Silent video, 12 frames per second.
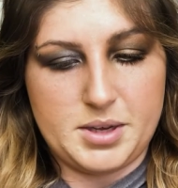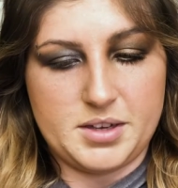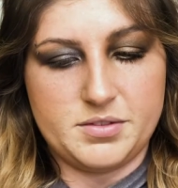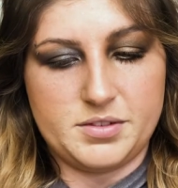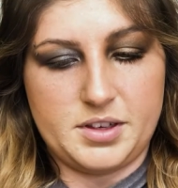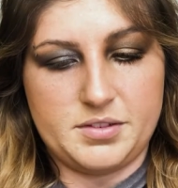
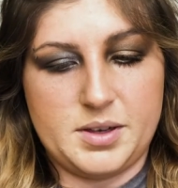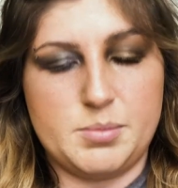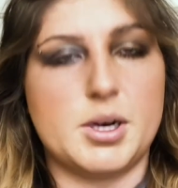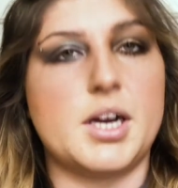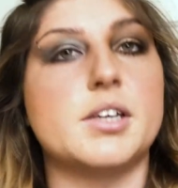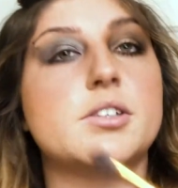big fluffy
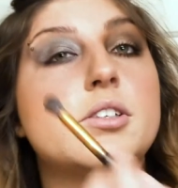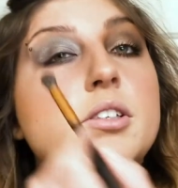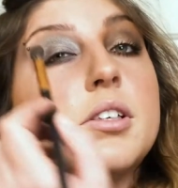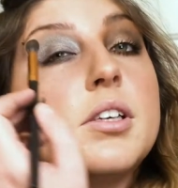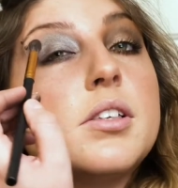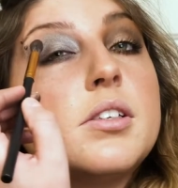
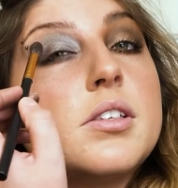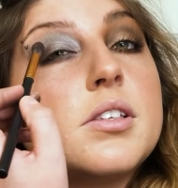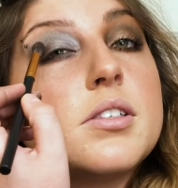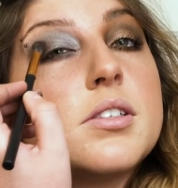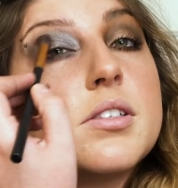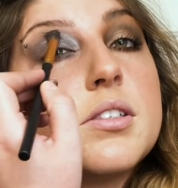brush and
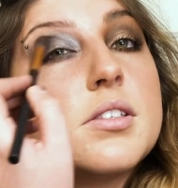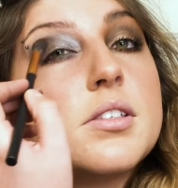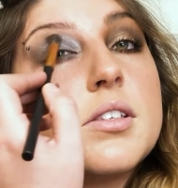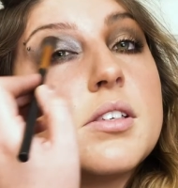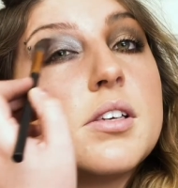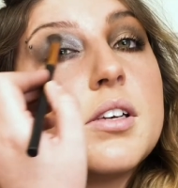just
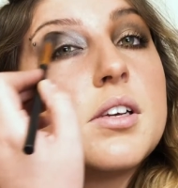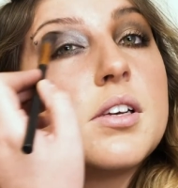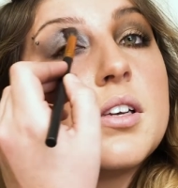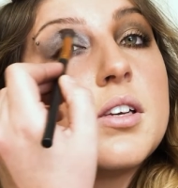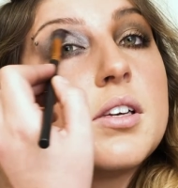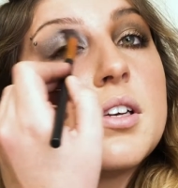
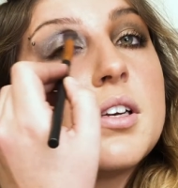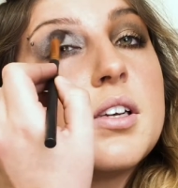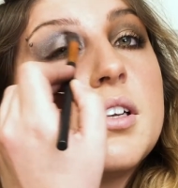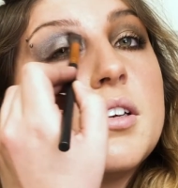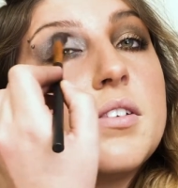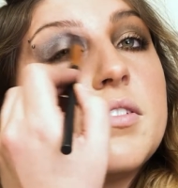
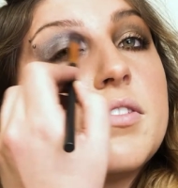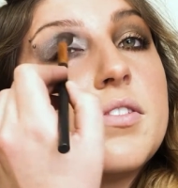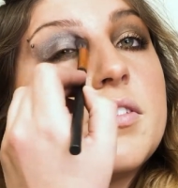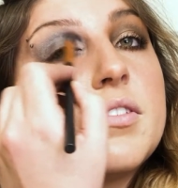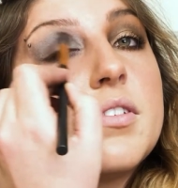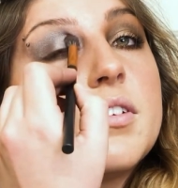kind of
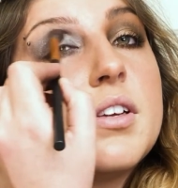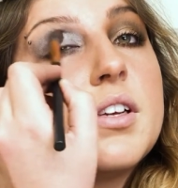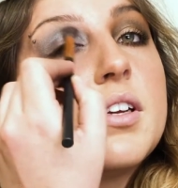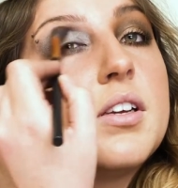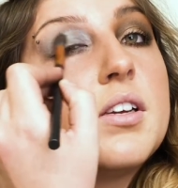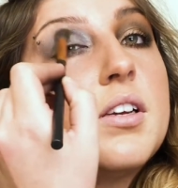
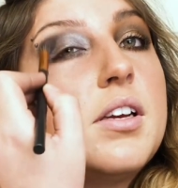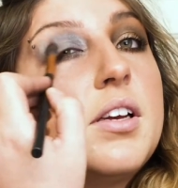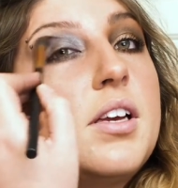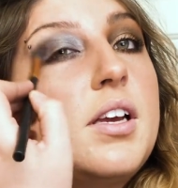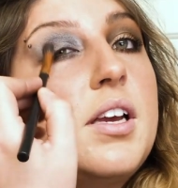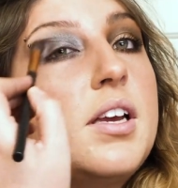
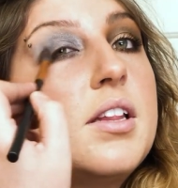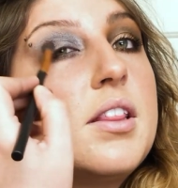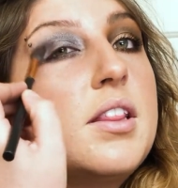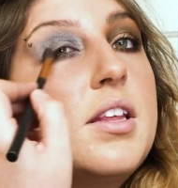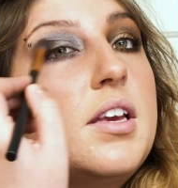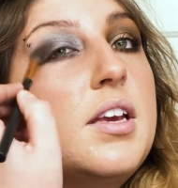
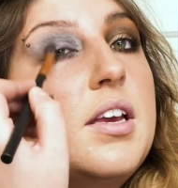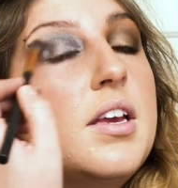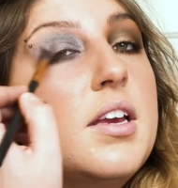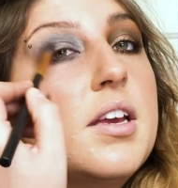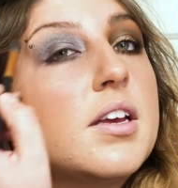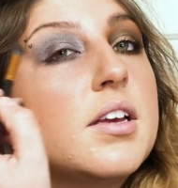hit
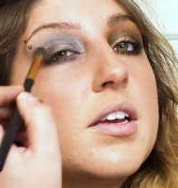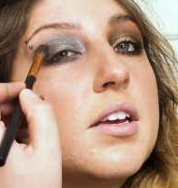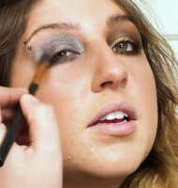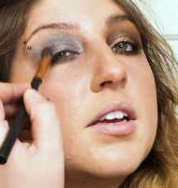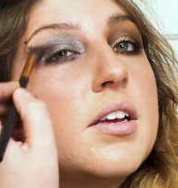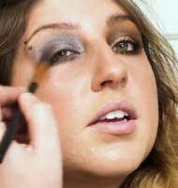the
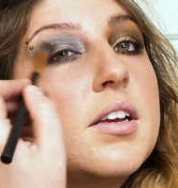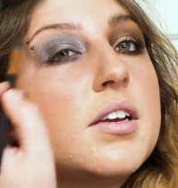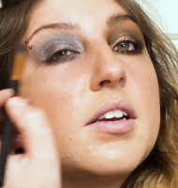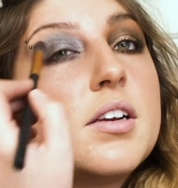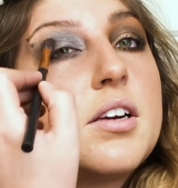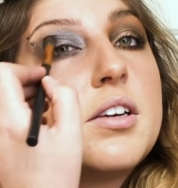
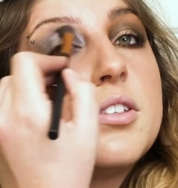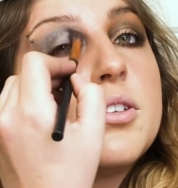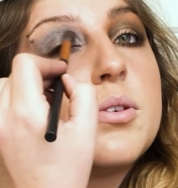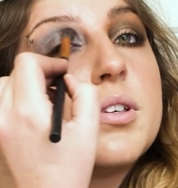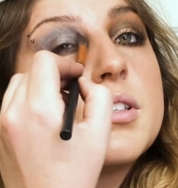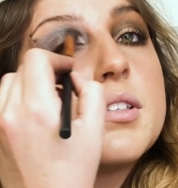
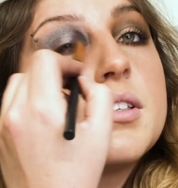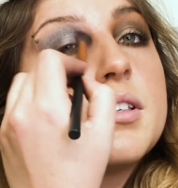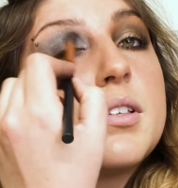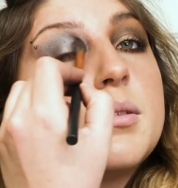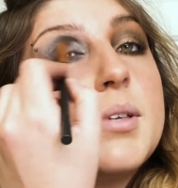contours a little